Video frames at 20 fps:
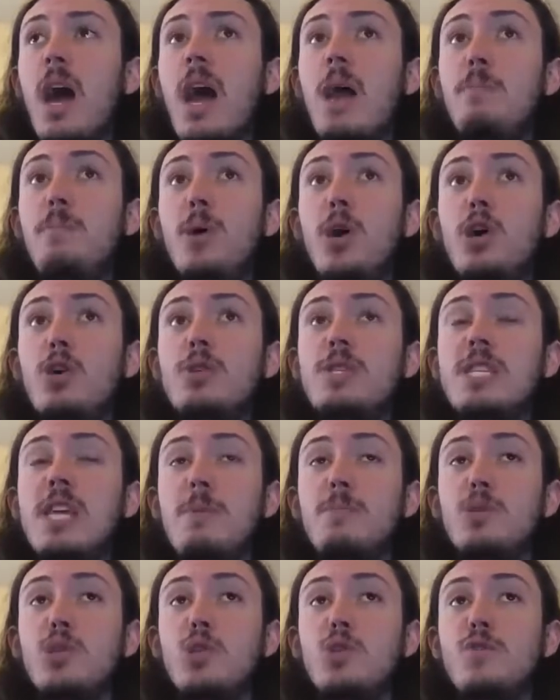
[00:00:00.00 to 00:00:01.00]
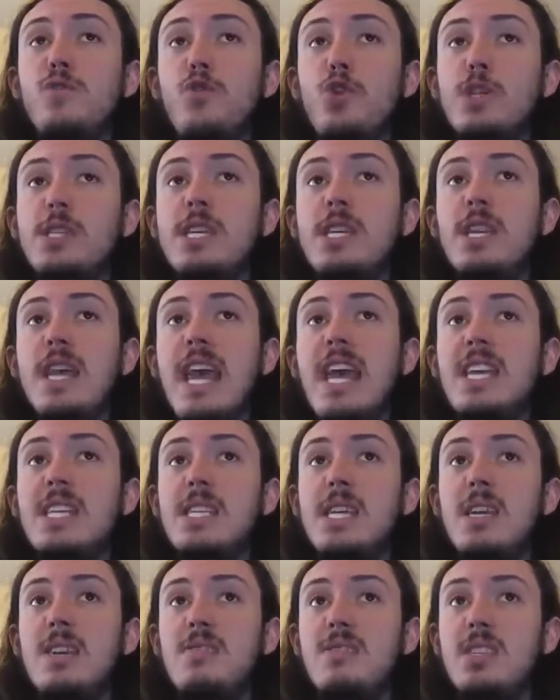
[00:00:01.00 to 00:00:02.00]
I post episodes 14 to
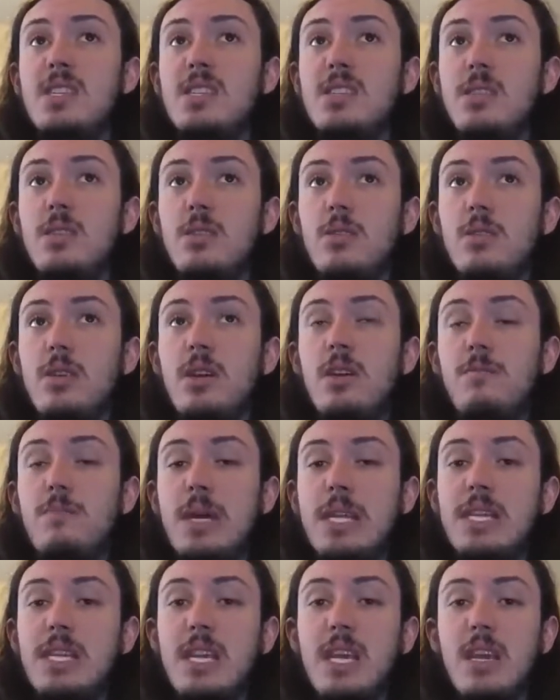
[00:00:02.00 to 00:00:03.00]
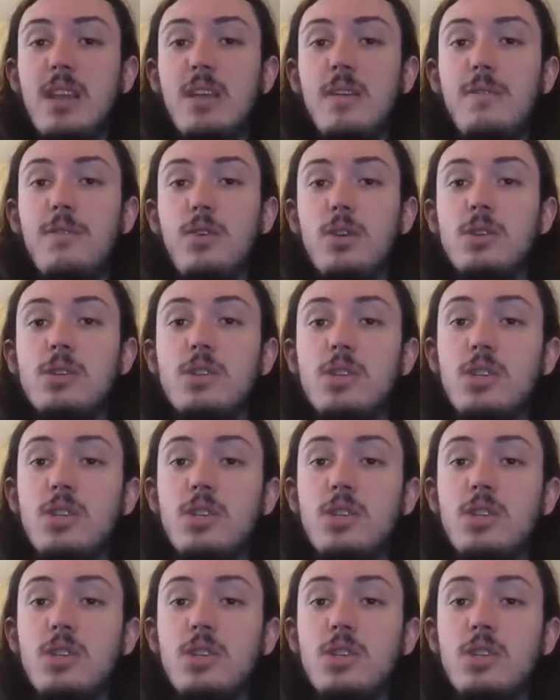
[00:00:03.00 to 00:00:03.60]
18 of Season 3 of Ben 10 Alien Force.